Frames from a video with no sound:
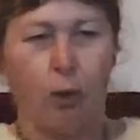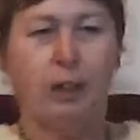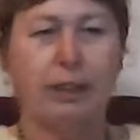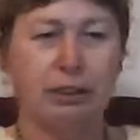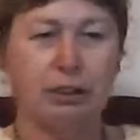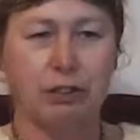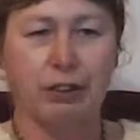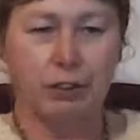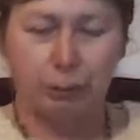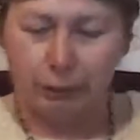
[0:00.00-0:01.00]
wire these straight
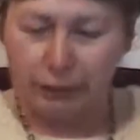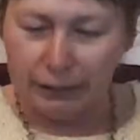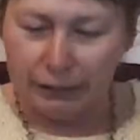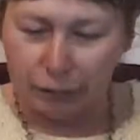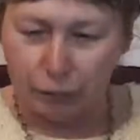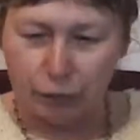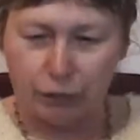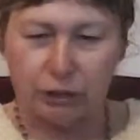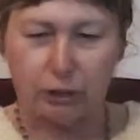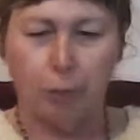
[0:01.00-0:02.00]
into the electrical
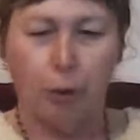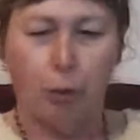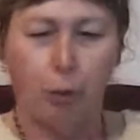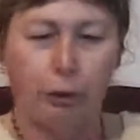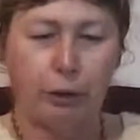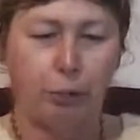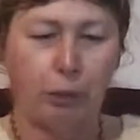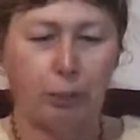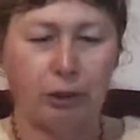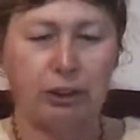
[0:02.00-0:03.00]
system, or you can
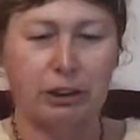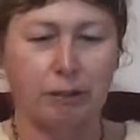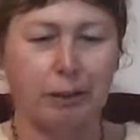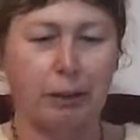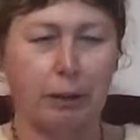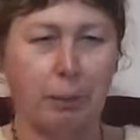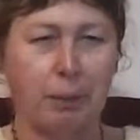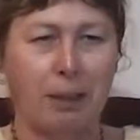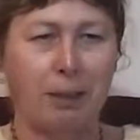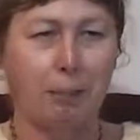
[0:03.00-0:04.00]
put them on a cigarette lighter
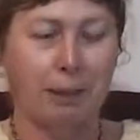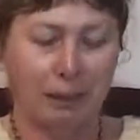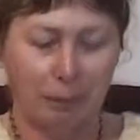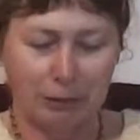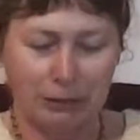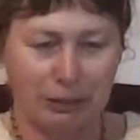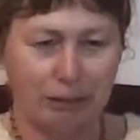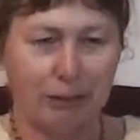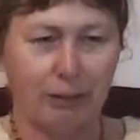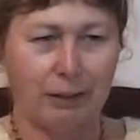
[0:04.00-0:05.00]
plug and plug them in a
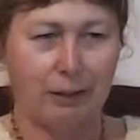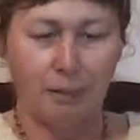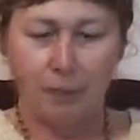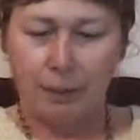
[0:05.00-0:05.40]
cigarette lighter.